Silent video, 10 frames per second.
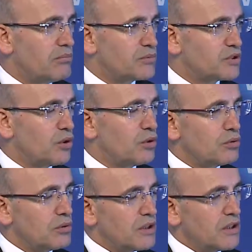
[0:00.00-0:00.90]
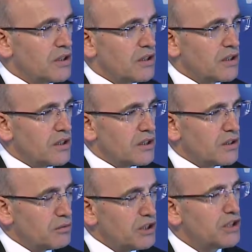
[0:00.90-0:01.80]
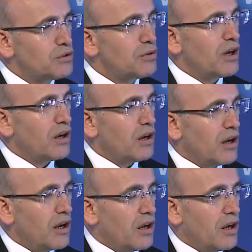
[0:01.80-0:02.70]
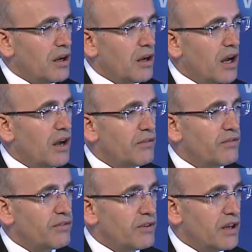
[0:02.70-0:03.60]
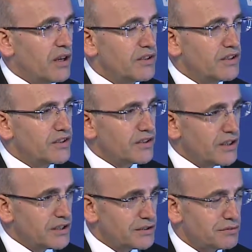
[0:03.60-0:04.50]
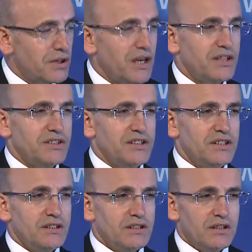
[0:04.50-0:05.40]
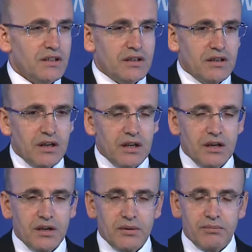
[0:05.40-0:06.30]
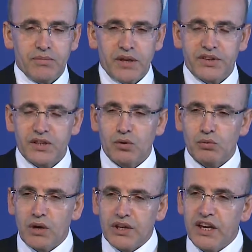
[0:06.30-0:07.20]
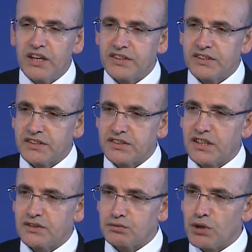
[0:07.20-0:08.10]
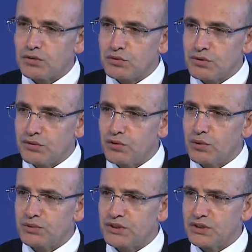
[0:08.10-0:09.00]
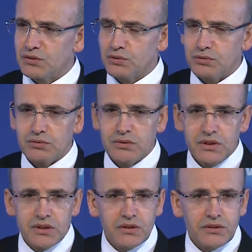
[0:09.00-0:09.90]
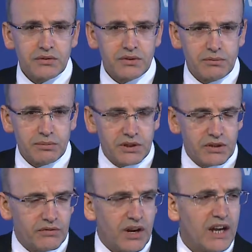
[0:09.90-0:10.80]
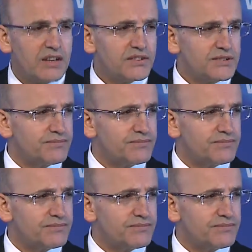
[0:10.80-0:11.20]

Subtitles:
So we need to have an integrated strategy. I think on one hand, as I said, structural reforms needs to be revived.